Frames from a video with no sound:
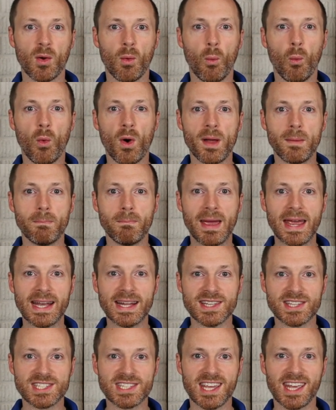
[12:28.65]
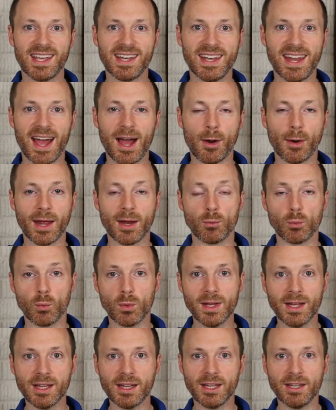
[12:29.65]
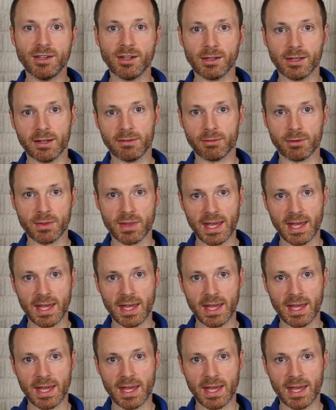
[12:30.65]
what made it stand out and really deliver